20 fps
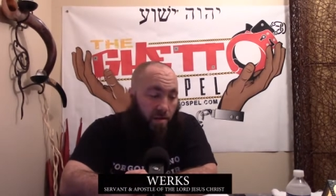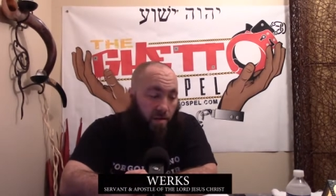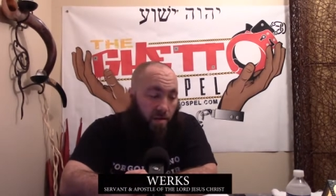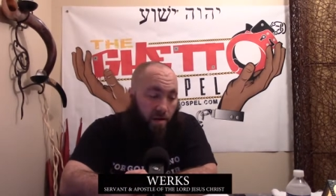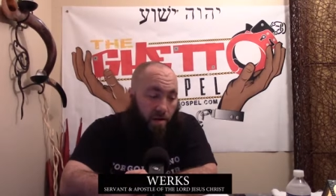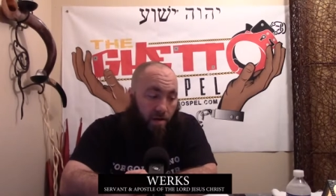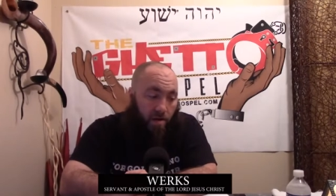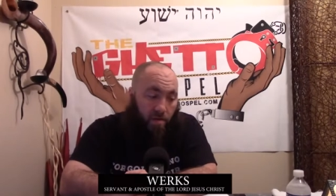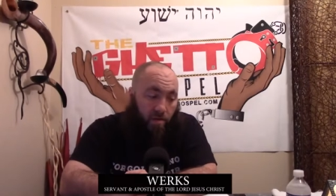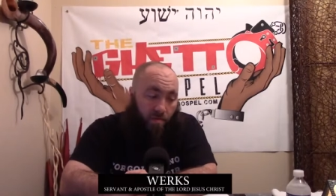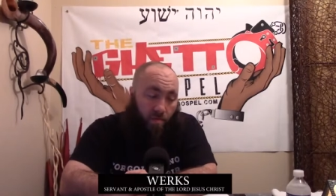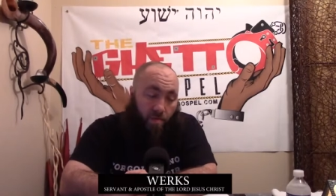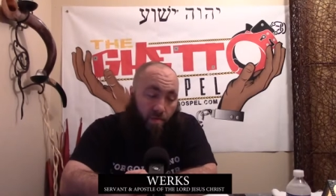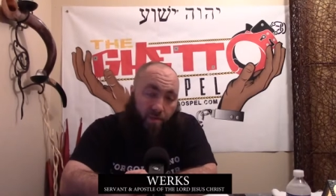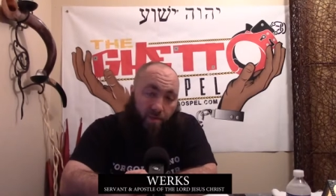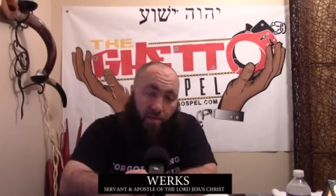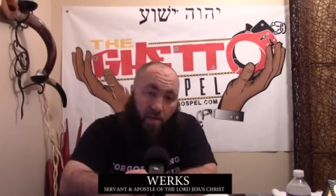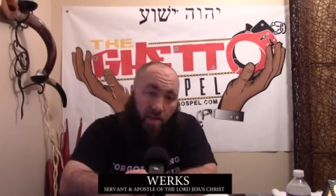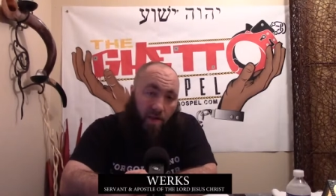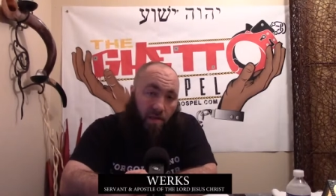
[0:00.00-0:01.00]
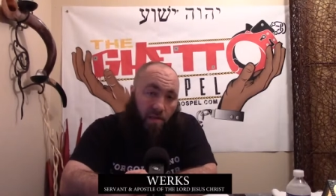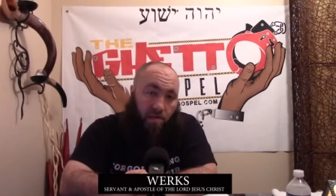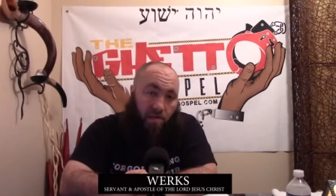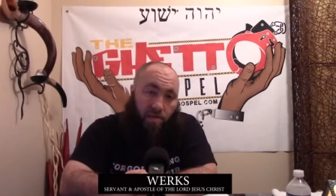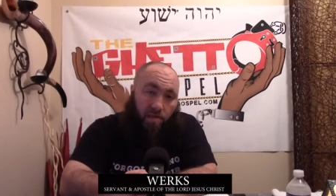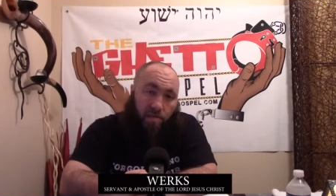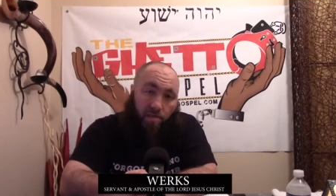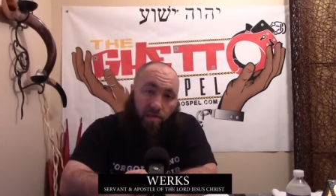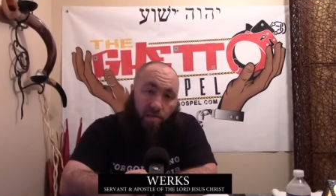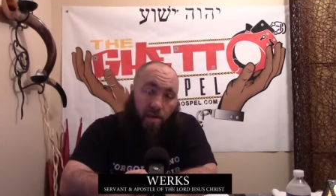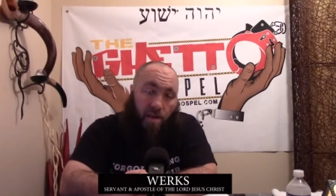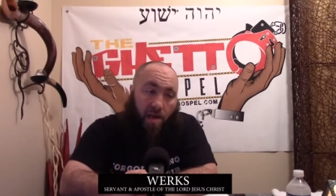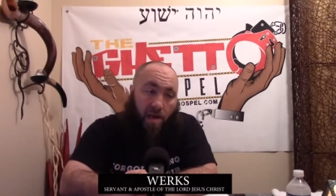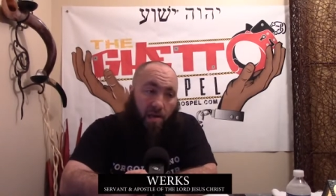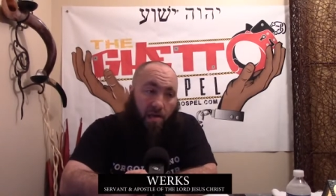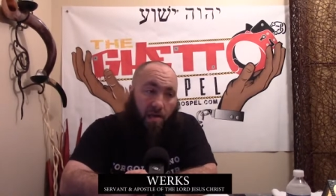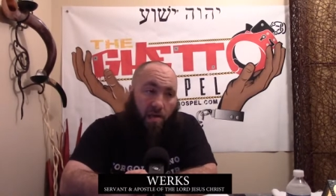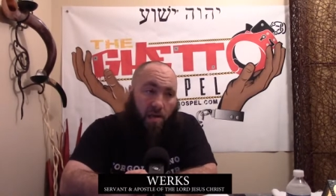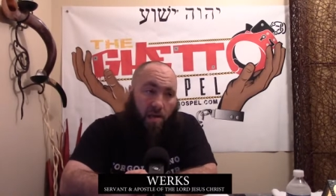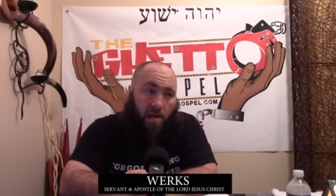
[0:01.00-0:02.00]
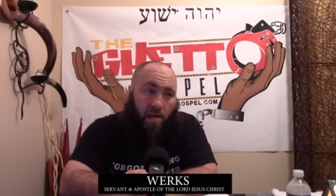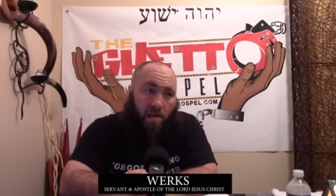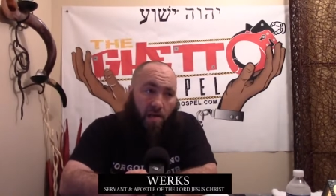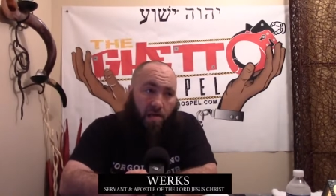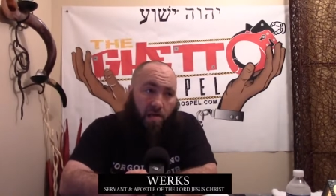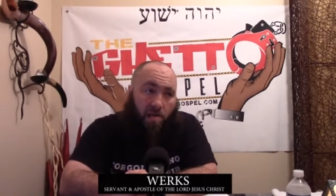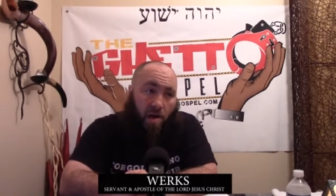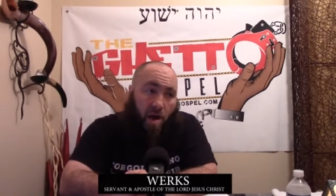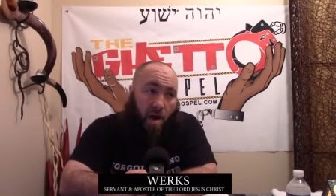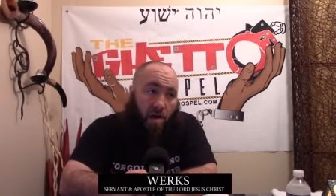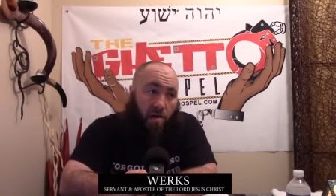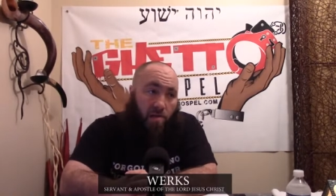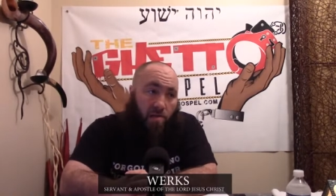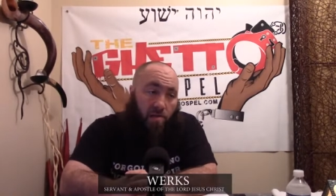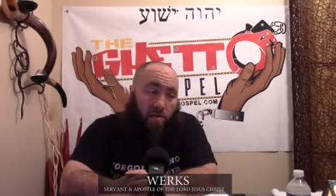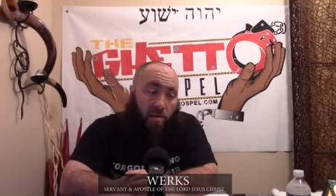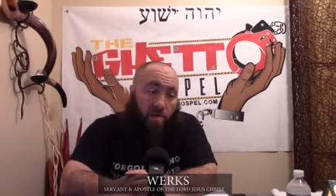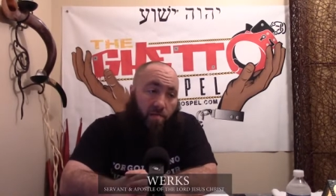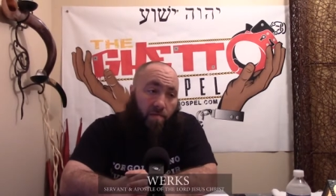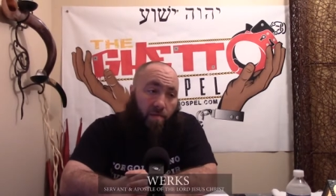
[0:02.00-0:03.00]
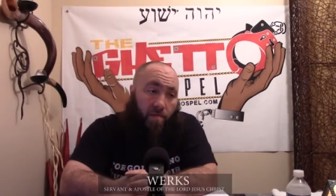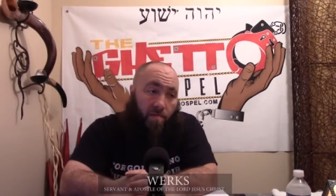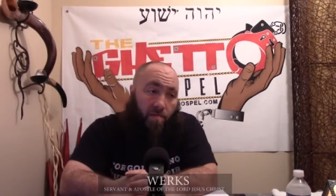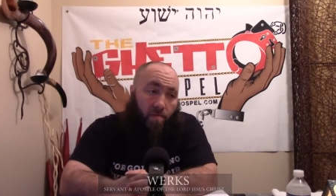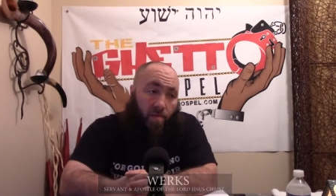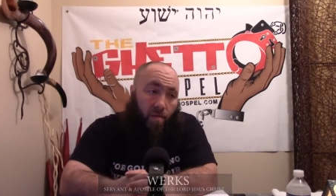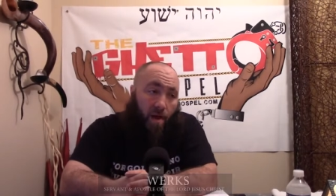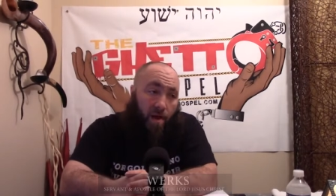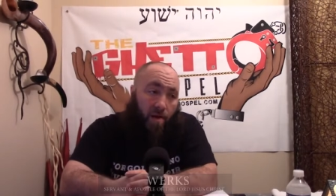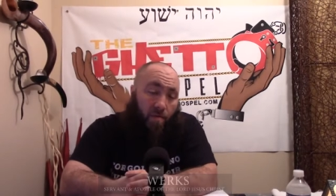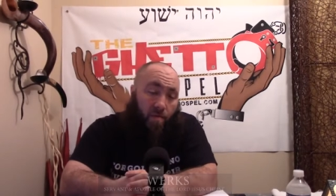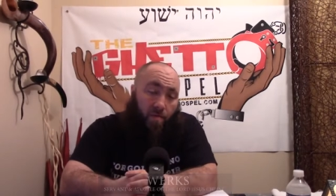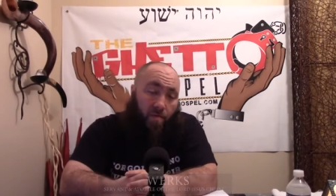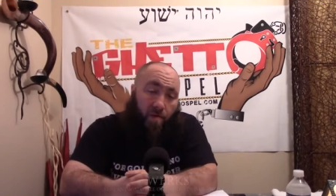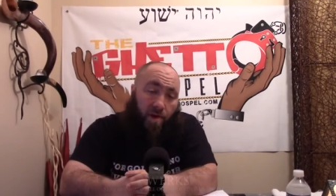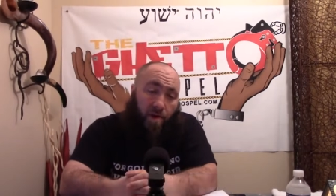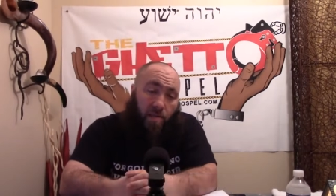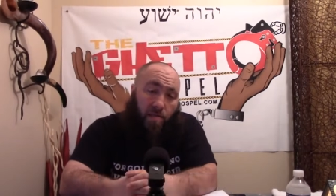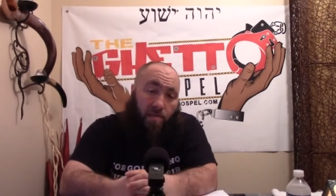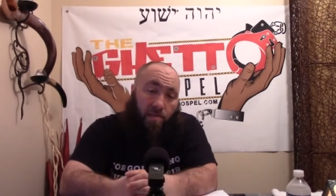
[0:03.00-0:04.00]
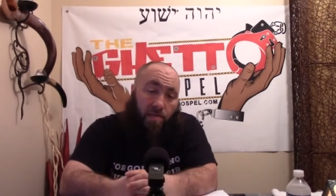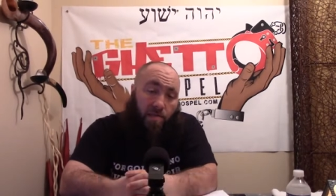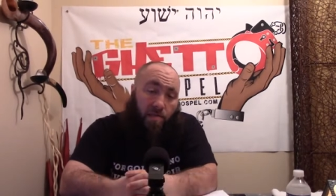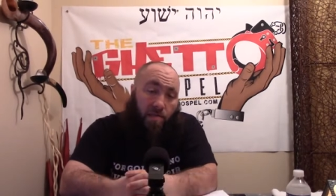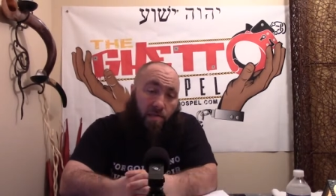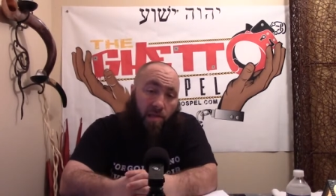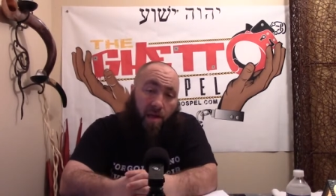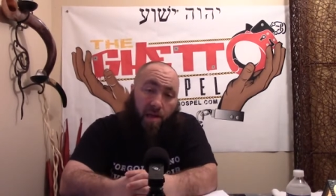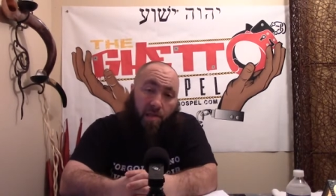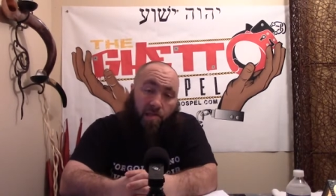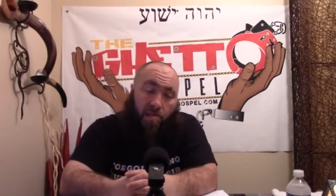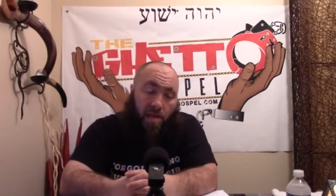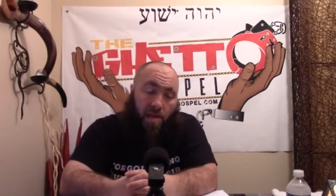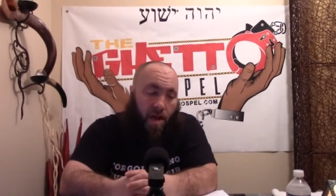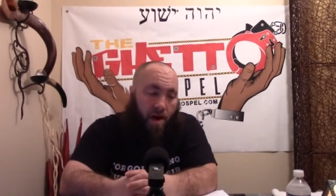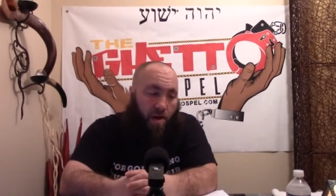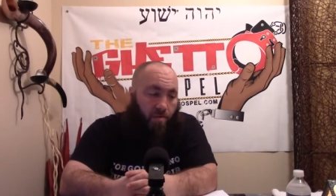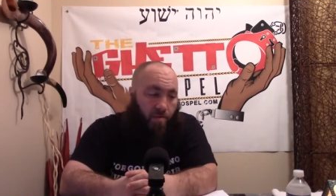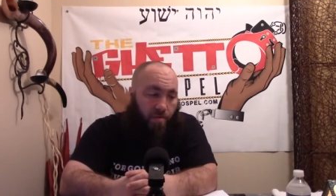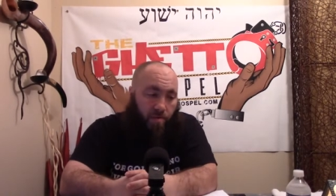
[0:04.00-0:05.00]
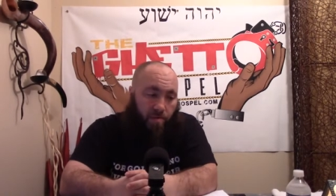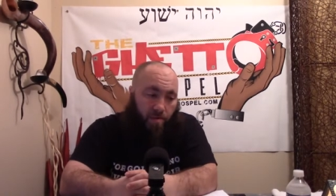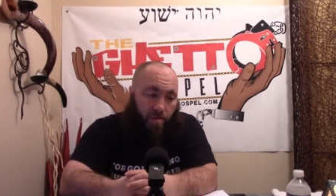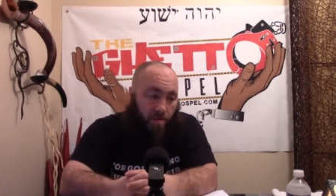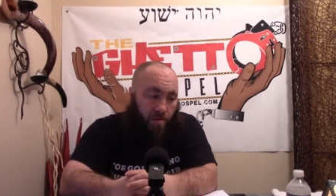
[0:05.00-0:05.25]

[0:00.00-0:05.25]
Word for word: Uh, the revelations that God has given the bride of Christ in this last hour,